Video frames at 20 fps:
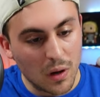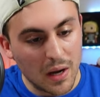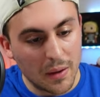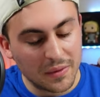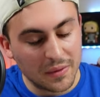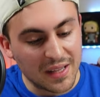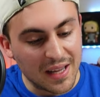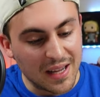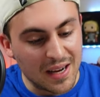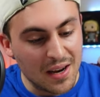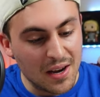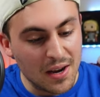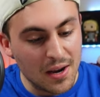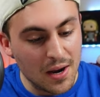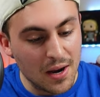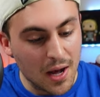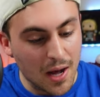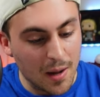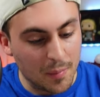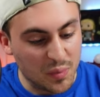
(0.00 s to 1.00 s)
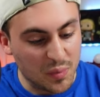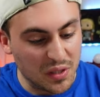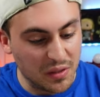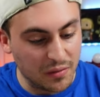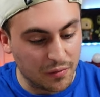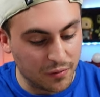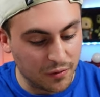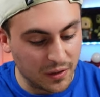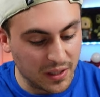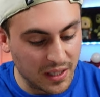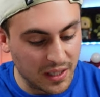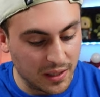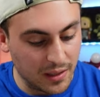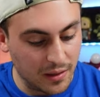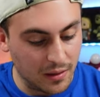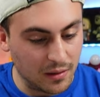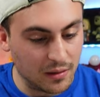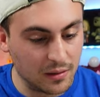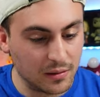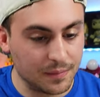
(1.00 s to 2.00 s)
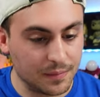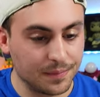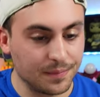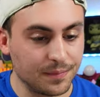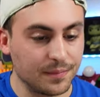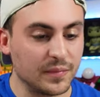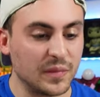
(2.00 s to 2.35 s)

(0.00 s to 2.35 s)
Why would that not be freaking,